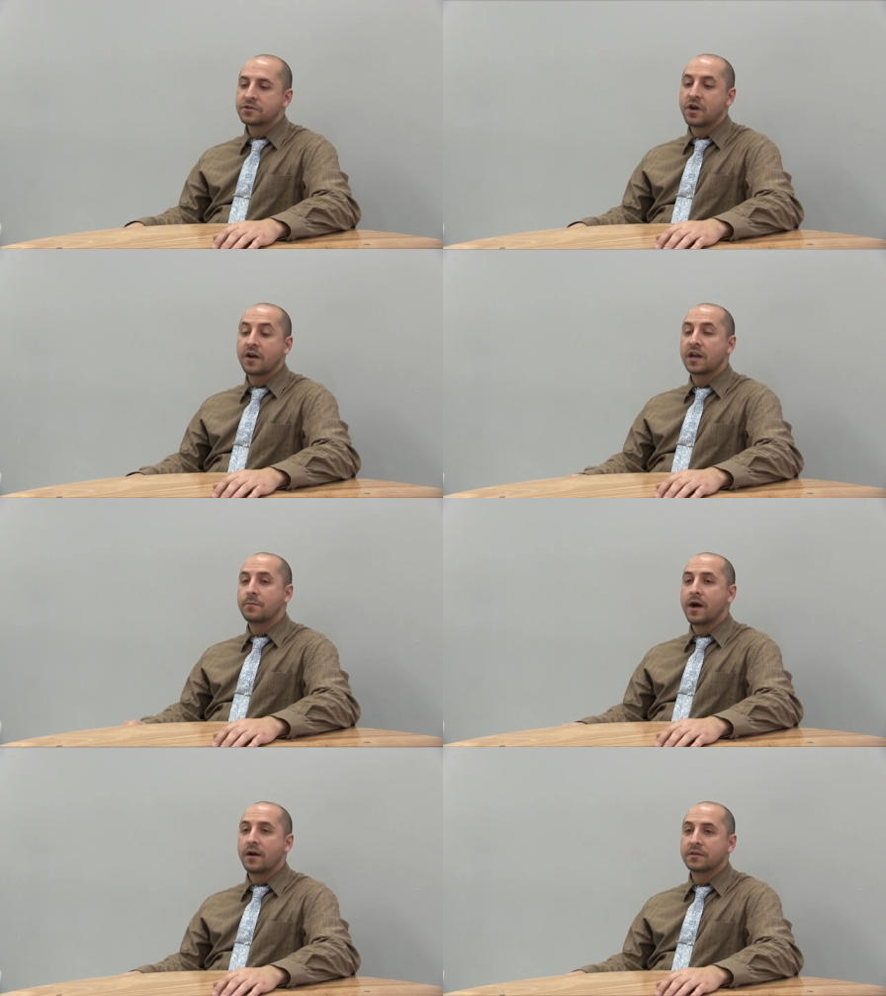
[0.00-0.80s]
talking
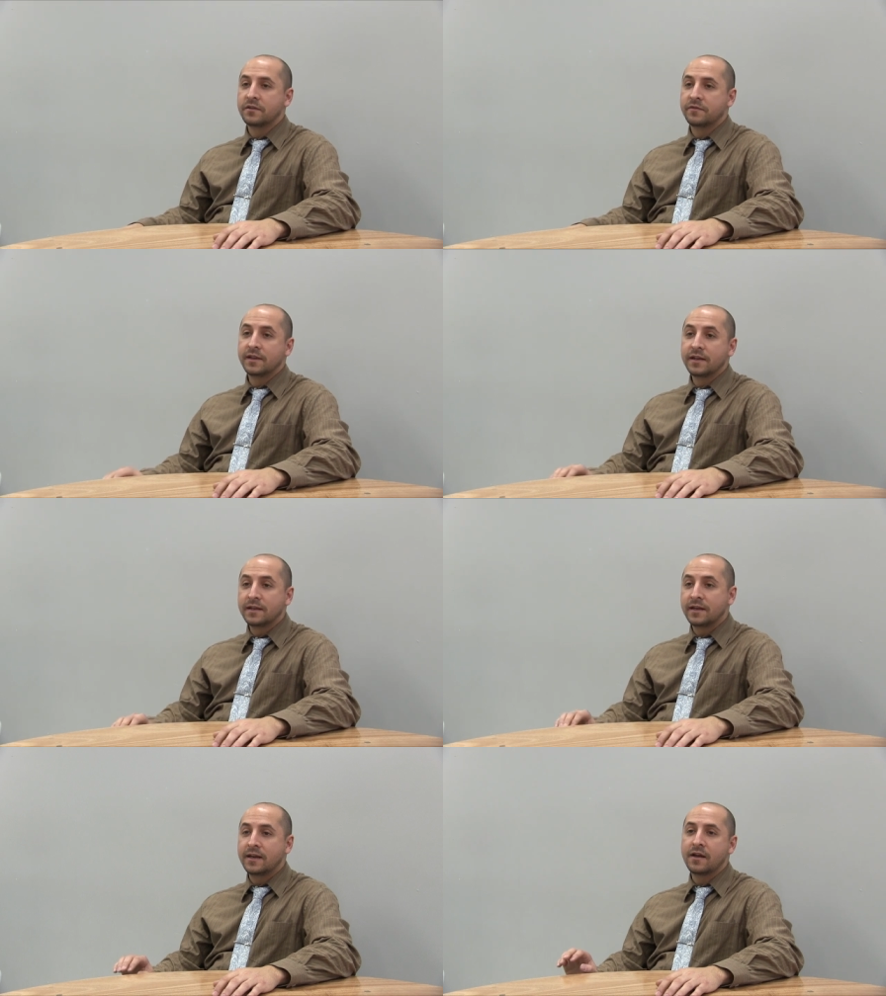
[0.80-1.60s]
about the
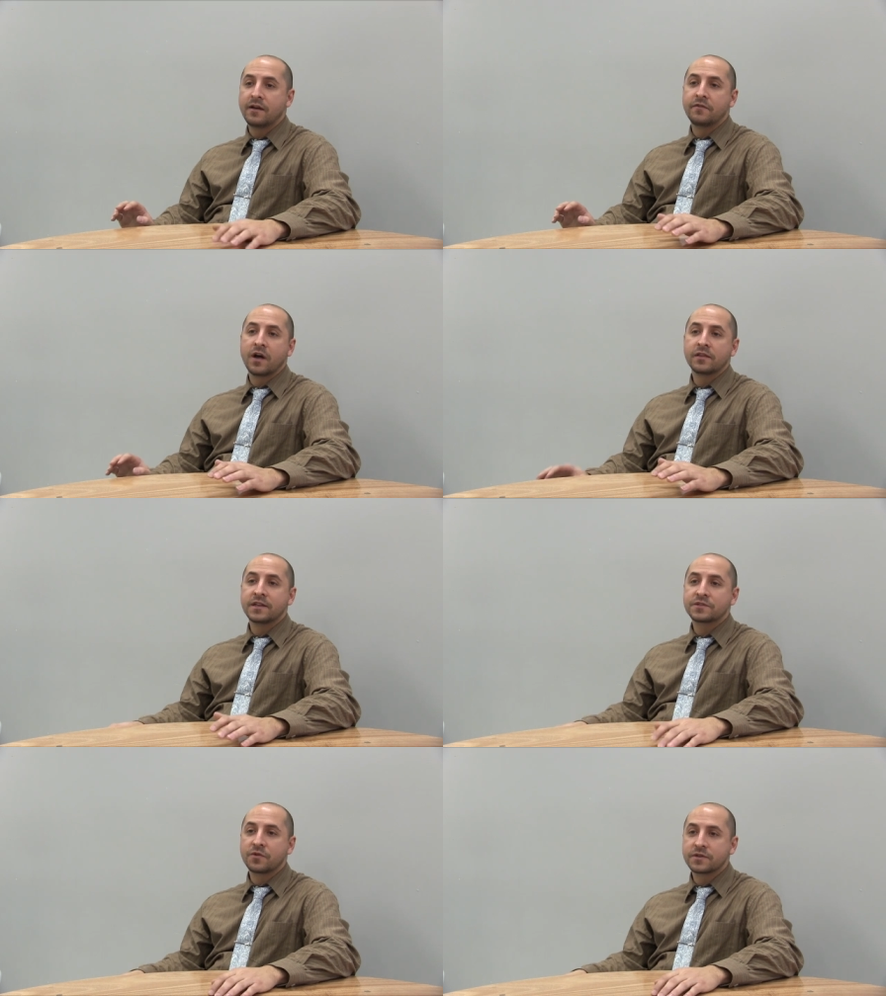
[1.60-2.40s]
validity of
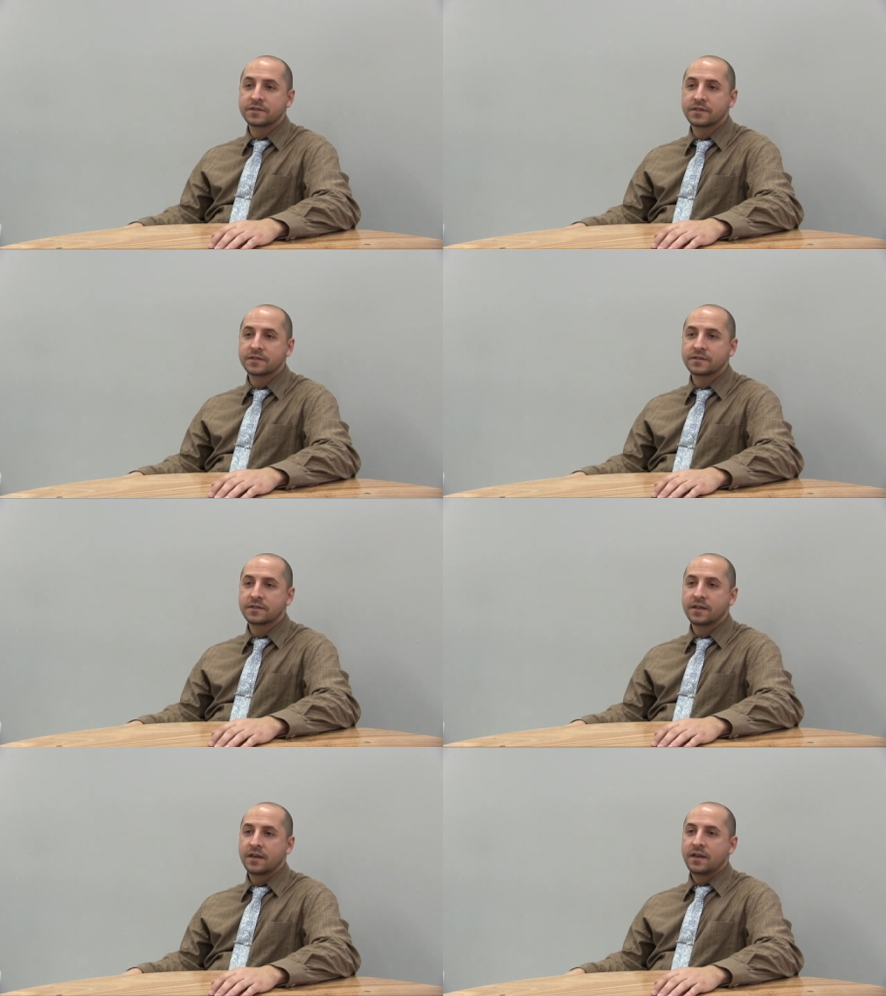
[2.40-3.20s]
online sources.